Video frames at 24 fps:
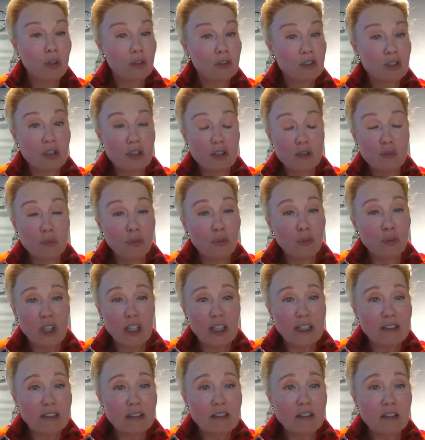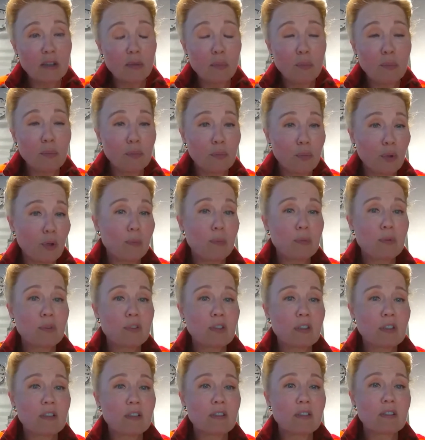just for latency
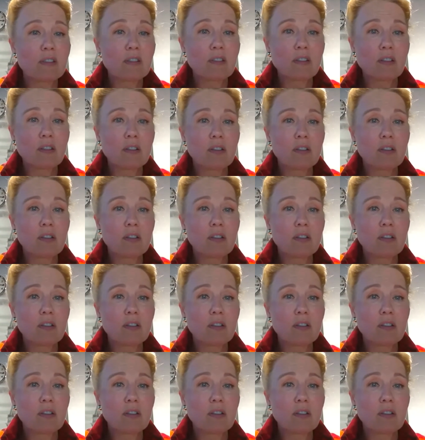purposes.